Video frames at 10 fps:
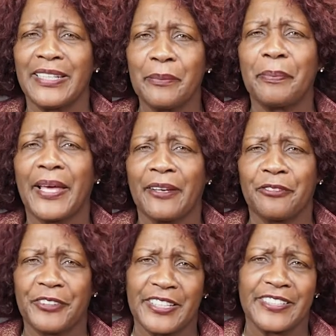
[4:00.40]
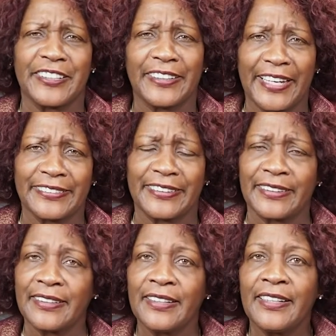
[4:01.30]
impact fees collected.
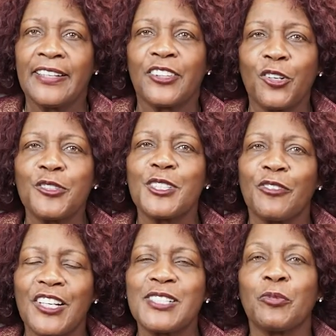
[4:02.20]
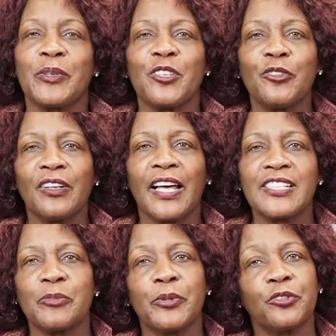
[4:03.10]
Those funds will be
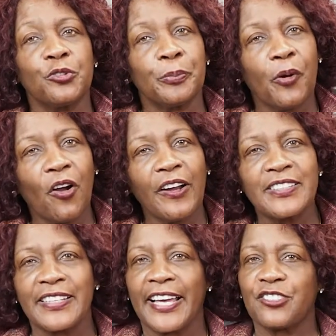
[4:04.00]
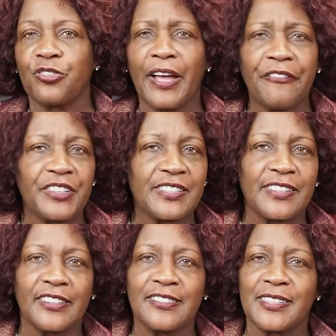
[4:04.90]
utilized to build new parks, add traffic
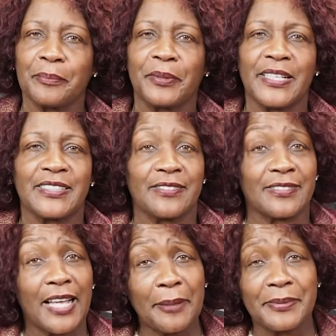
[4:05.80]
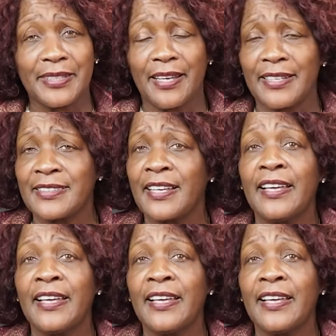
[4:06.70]
signals in place of stop signs,